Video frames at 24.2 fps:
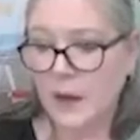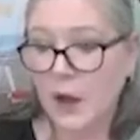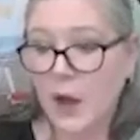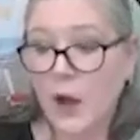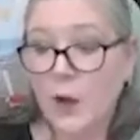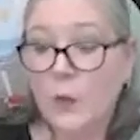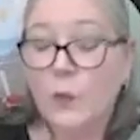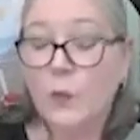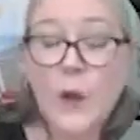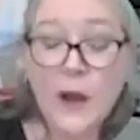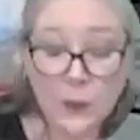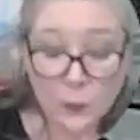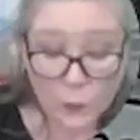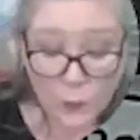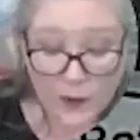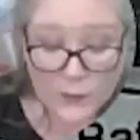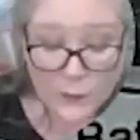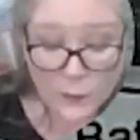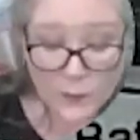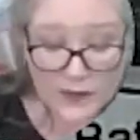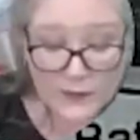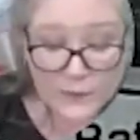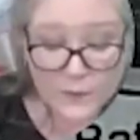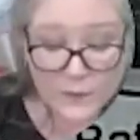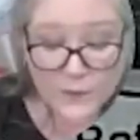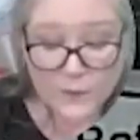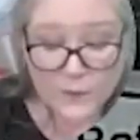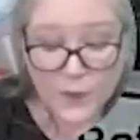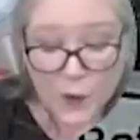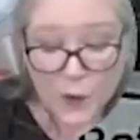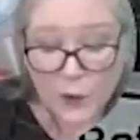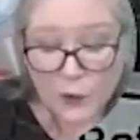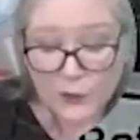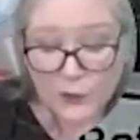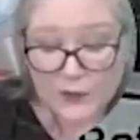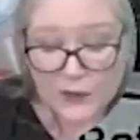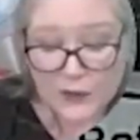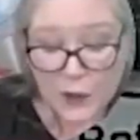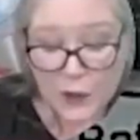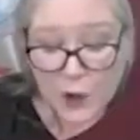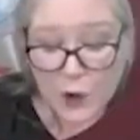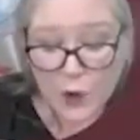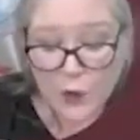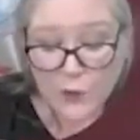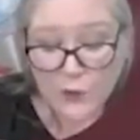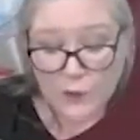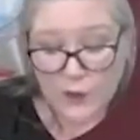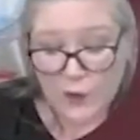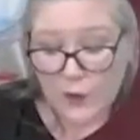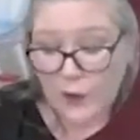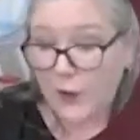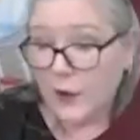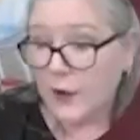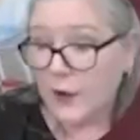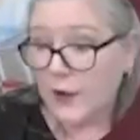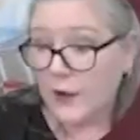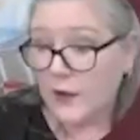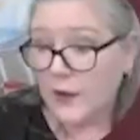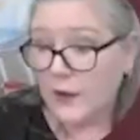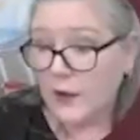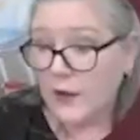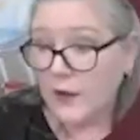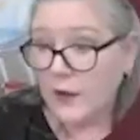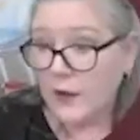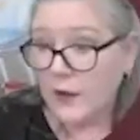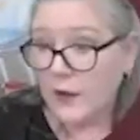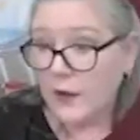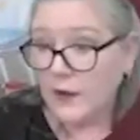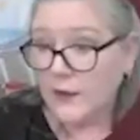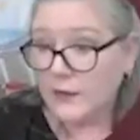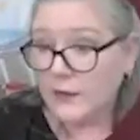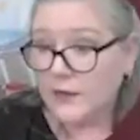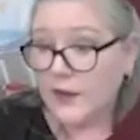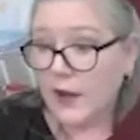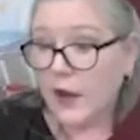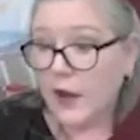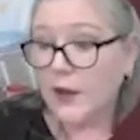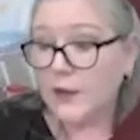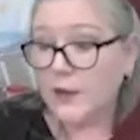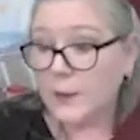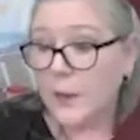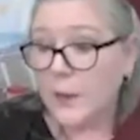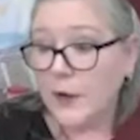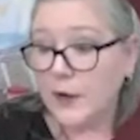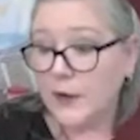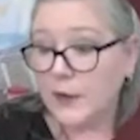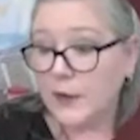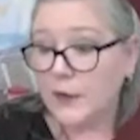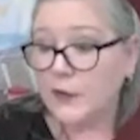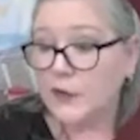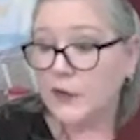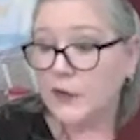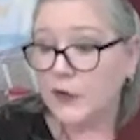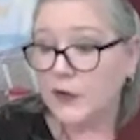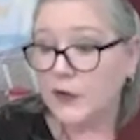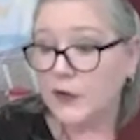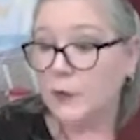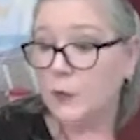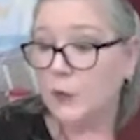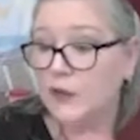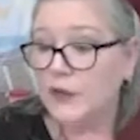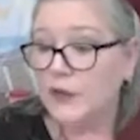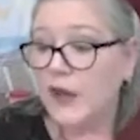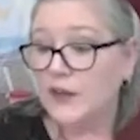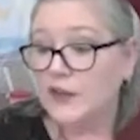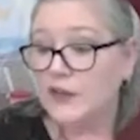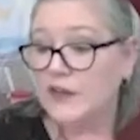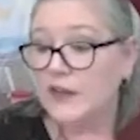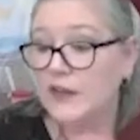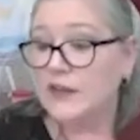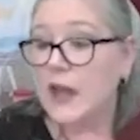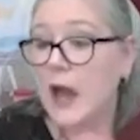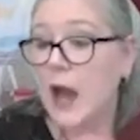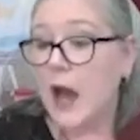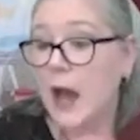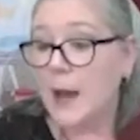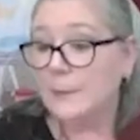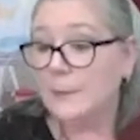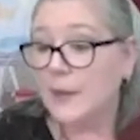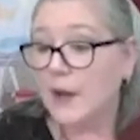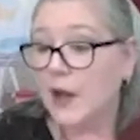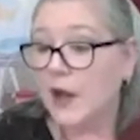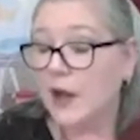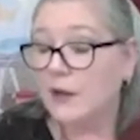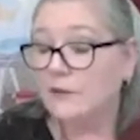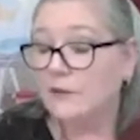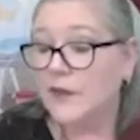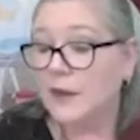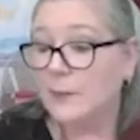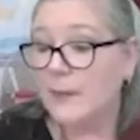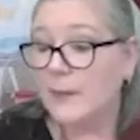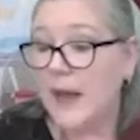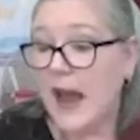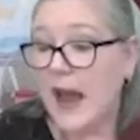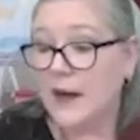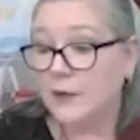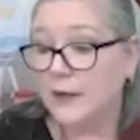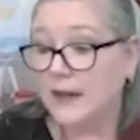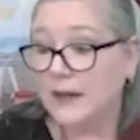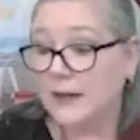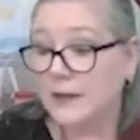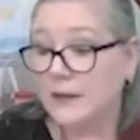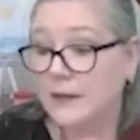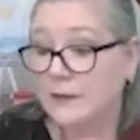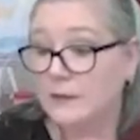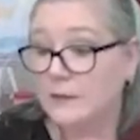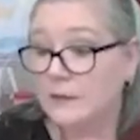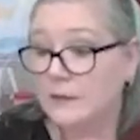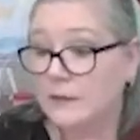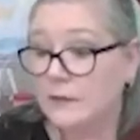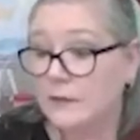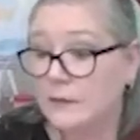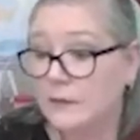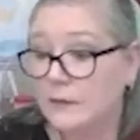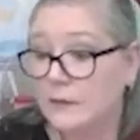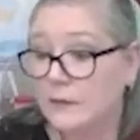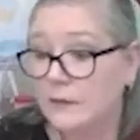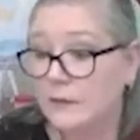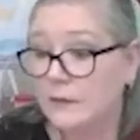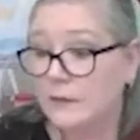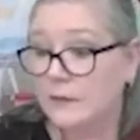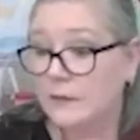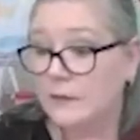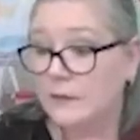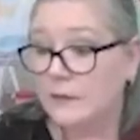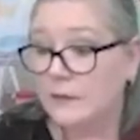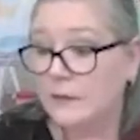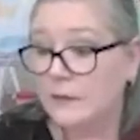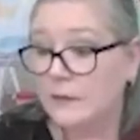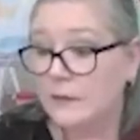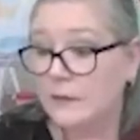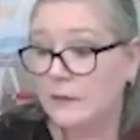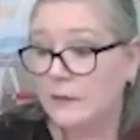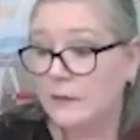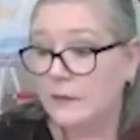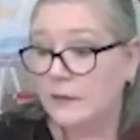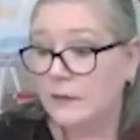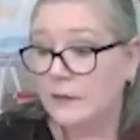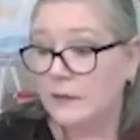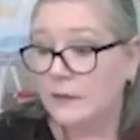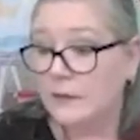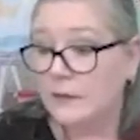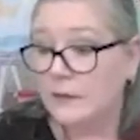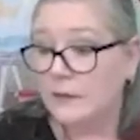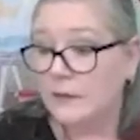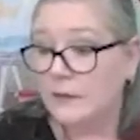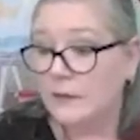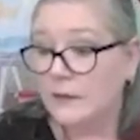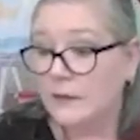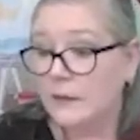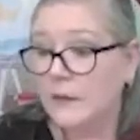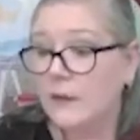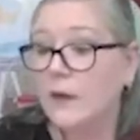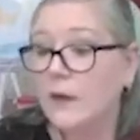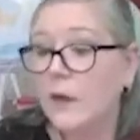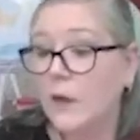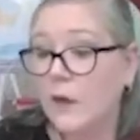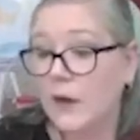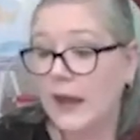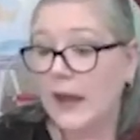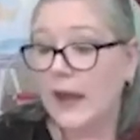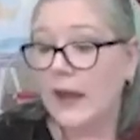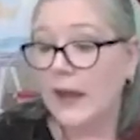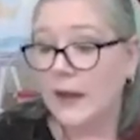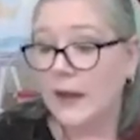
Well, when we fold it over, the other part of the circuit will touch the top of the battery. Oh. Oh.